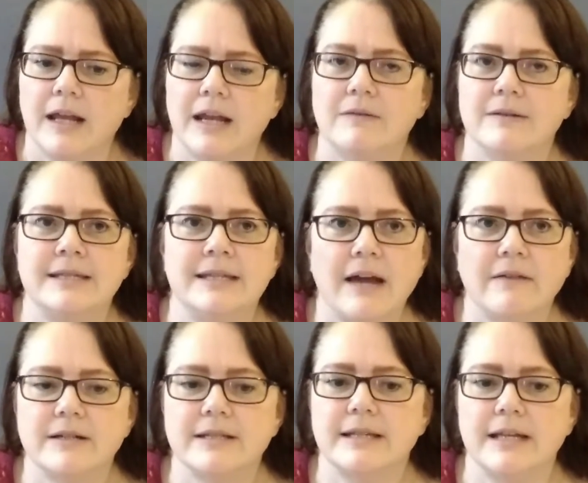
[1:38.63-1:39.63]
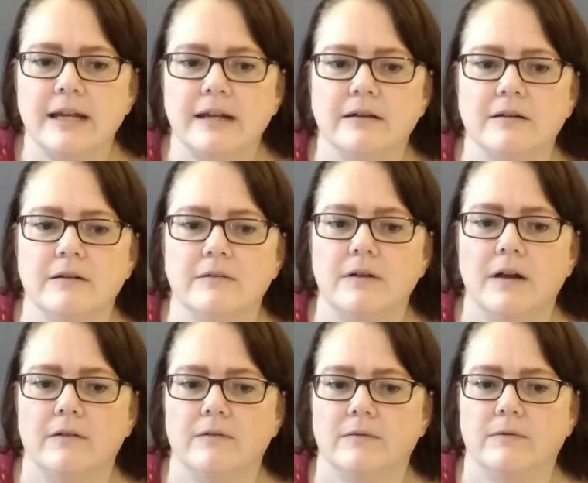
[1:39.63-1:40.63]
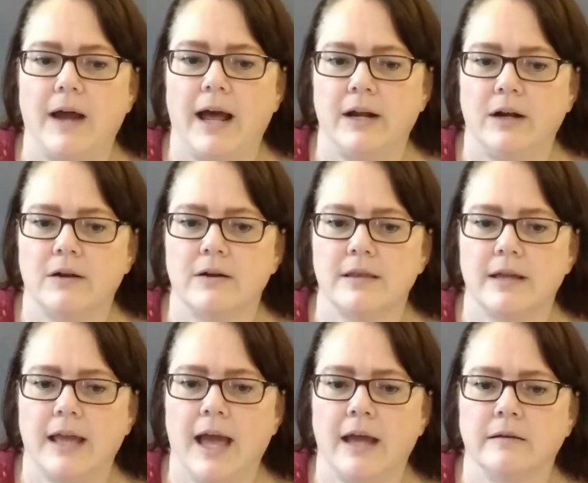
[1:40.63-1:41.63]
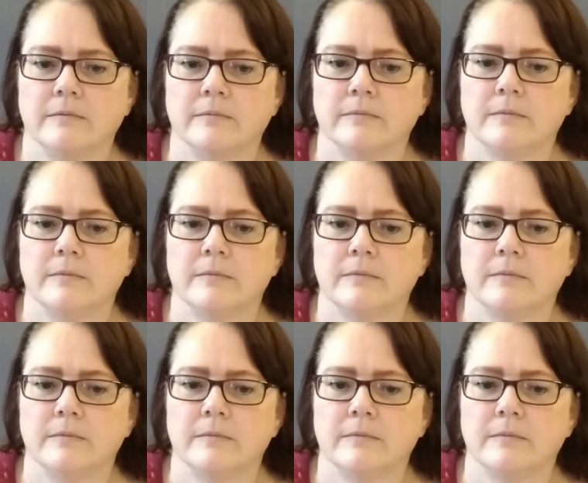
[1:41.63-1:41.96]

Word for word: and he was never seen on earth again.